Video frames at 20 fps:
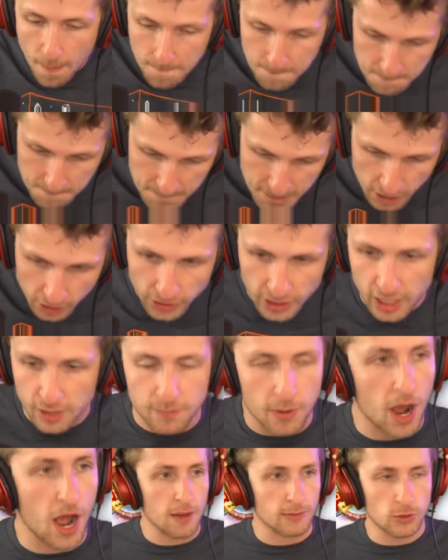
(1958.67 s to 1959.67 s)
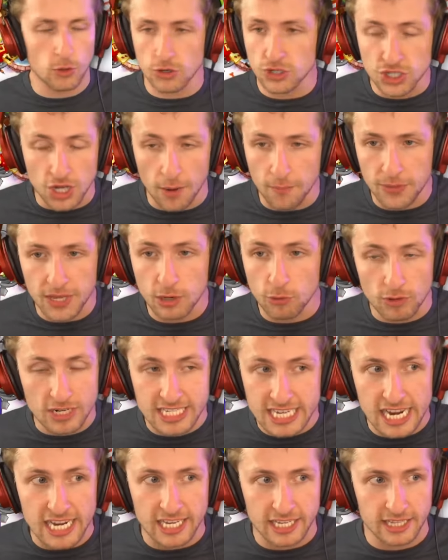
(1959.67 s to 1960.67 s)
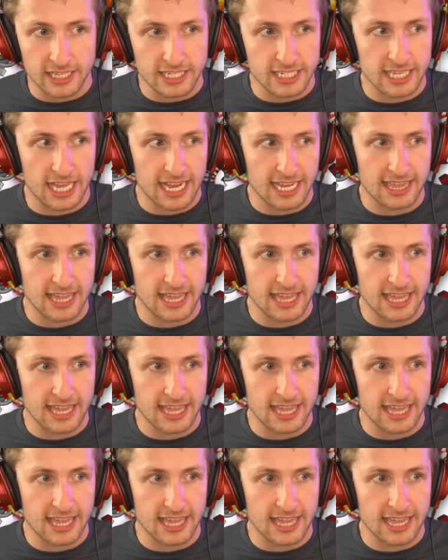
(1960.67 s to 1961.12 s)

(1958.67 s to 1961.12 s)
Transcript: million pops That's or something ridiculous like